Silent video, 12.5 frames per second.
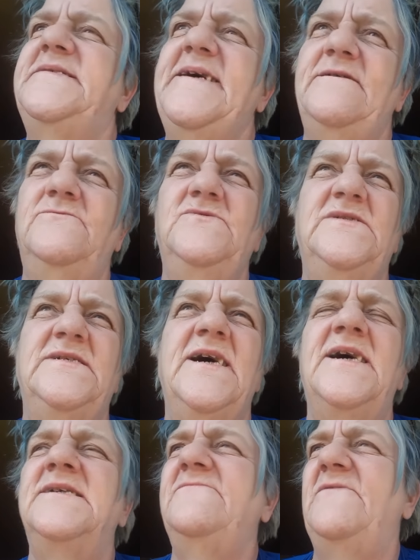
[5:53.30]

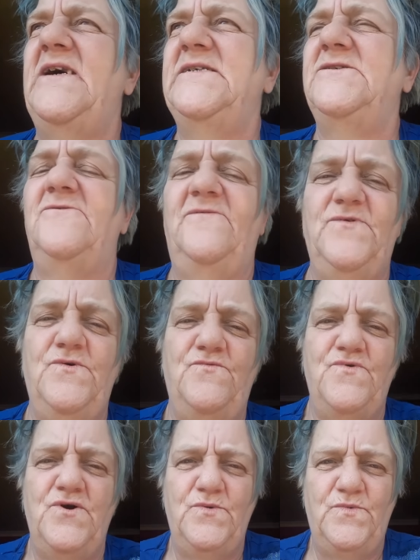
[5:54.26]
downstairs flat over the
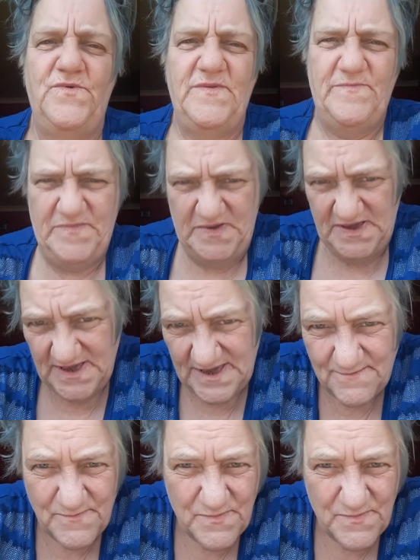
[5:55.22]
road with a big